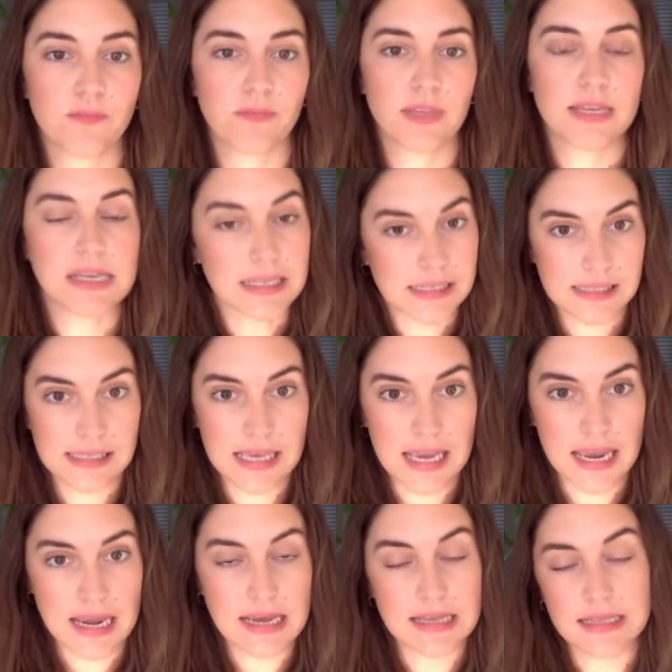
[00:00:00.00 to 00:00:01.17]
C,
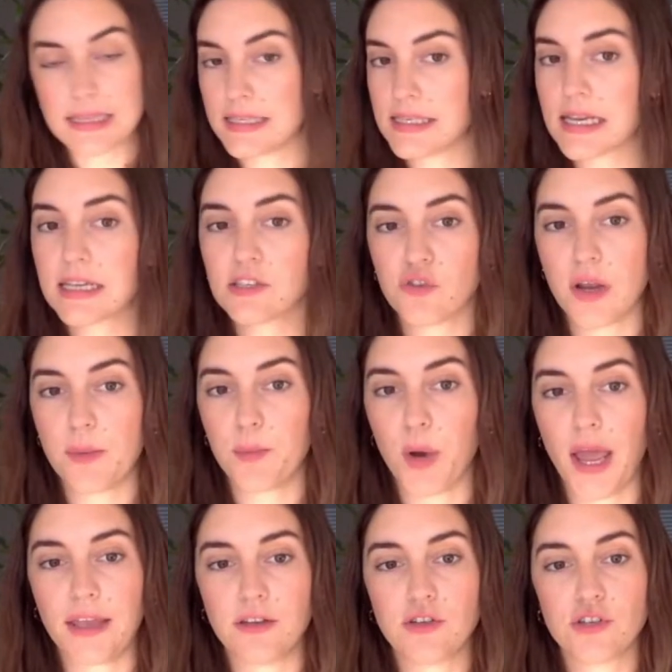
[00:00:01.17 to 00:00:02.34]
the 6th Street
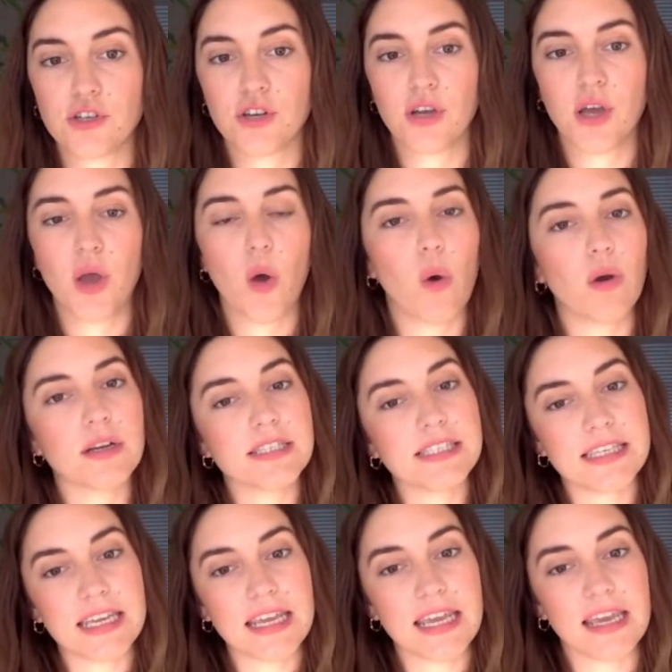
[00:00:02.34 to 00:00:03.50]
Bridge, or
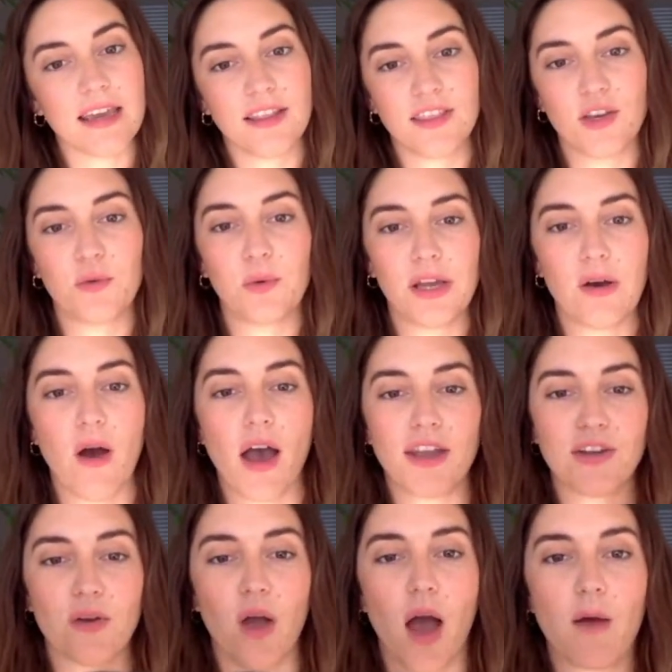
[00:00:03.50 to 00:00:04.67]
D, the Rio Hondo
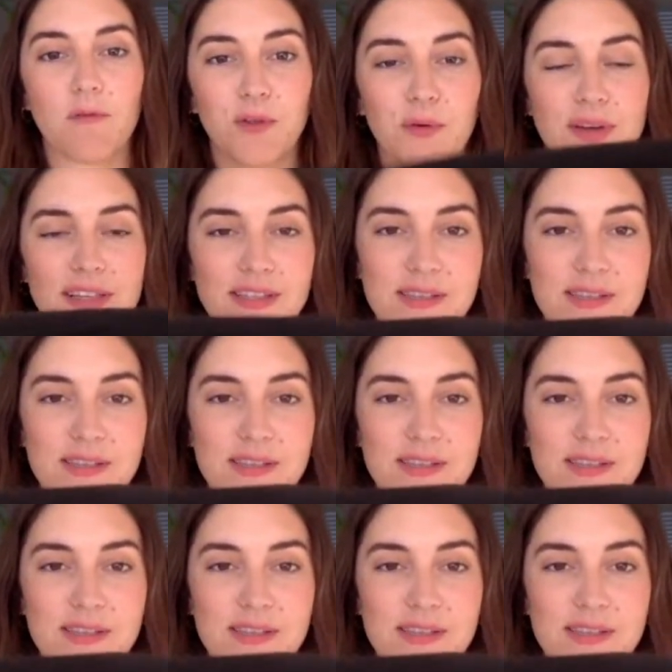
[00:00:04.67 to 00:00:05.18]
confluence?